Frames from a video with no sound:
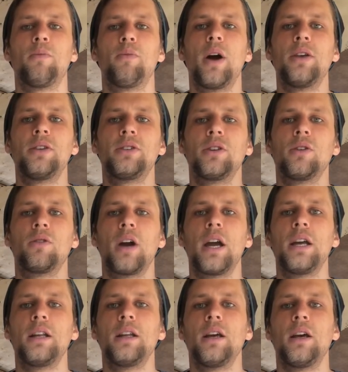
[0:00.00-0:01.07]
Breath is a
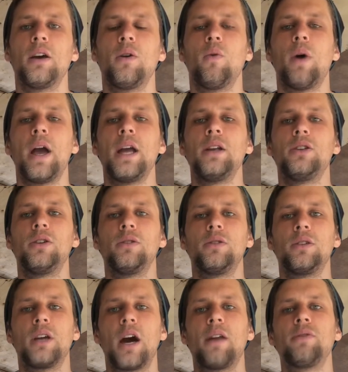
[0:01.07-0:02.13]
great way to
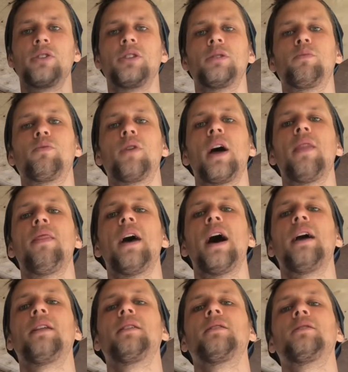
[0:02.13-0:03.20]
kind of spread
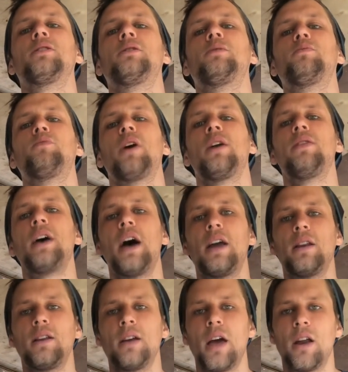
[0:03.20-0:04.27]
that
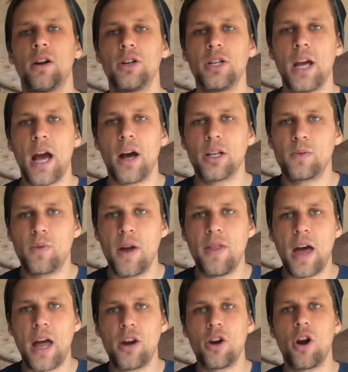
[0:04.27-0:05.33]
energy out, spread
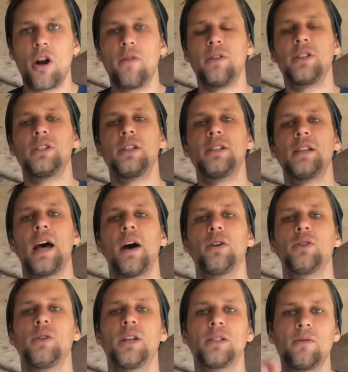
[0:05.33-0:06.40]
that nervousness out,
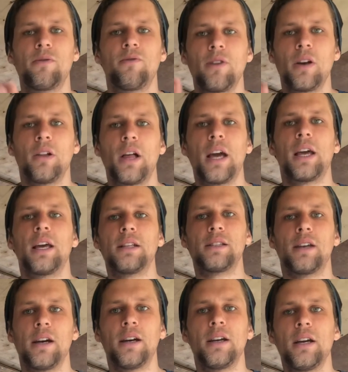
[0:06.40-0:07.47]
so it doesn't feel like it's
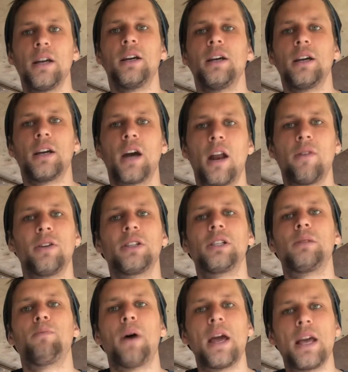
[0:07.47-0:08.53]
a kind of a
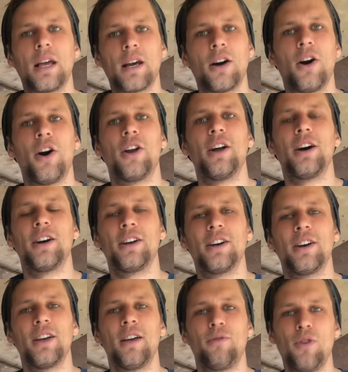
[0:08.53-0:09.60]
spike on
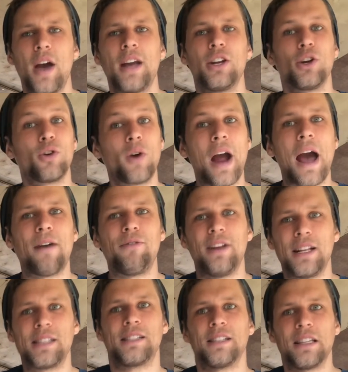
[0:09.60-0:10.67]
if you had to graph it,
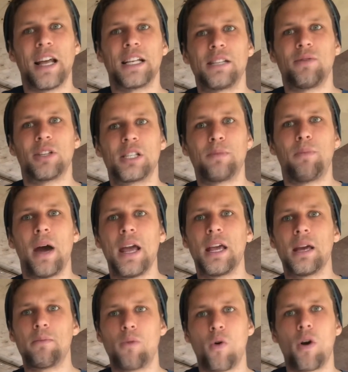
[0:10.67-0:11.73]
it's less of a spike
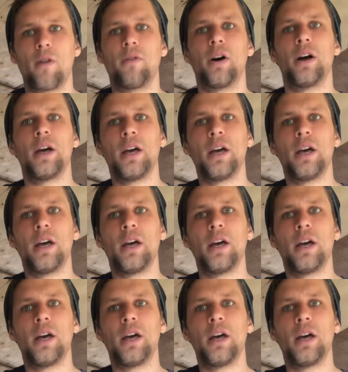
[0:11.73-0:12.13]
and more of a